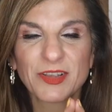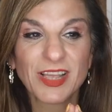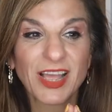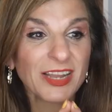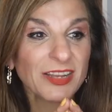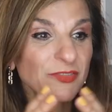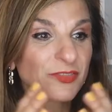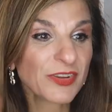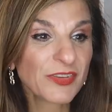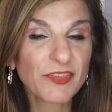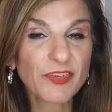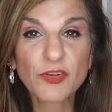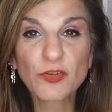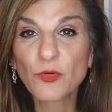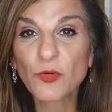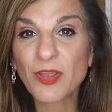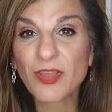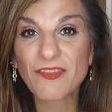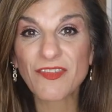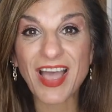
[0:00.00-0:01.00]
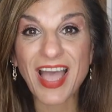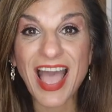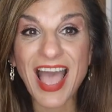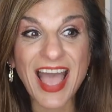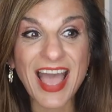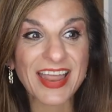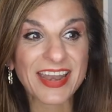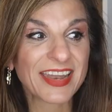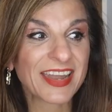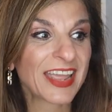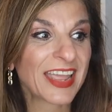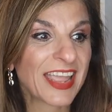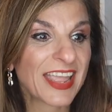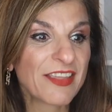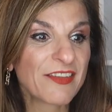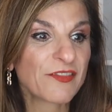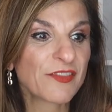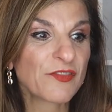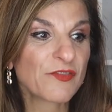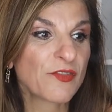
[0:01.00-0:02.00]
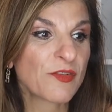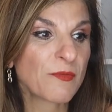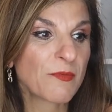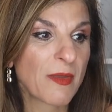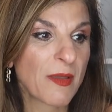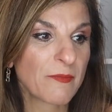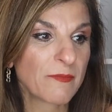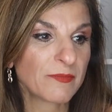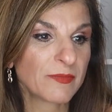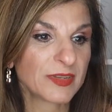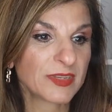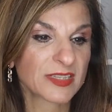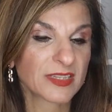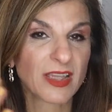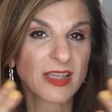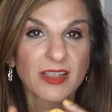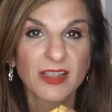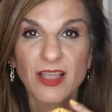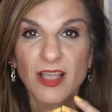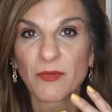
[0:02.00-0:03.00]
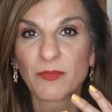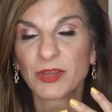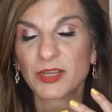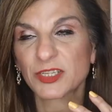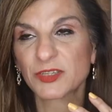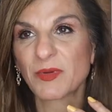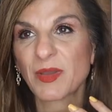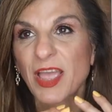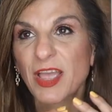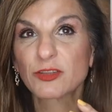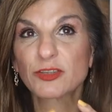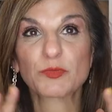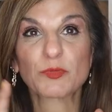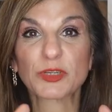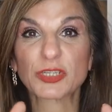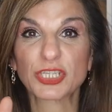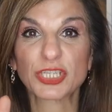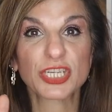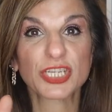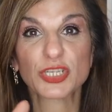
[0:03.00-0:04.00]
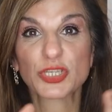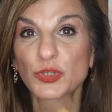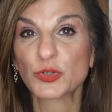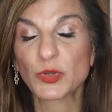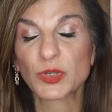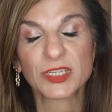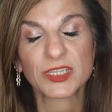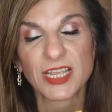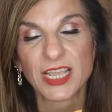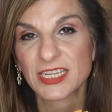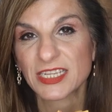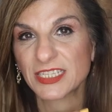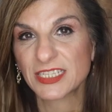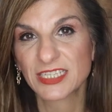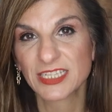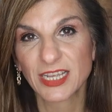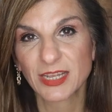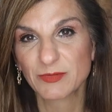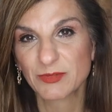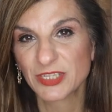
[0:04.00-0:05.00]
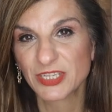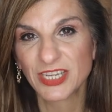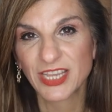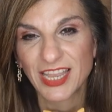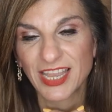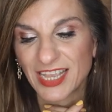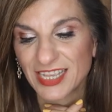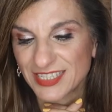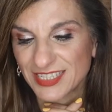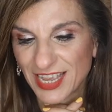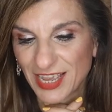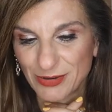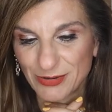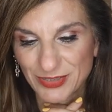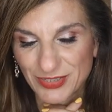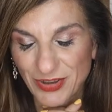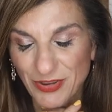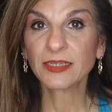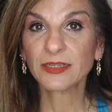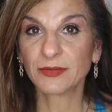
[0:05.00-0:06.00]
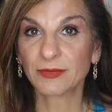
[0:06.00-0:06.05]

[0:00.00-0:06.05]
I don't even know if Anna even remembers coming to my house, but she's so excited to come to Yaya's house.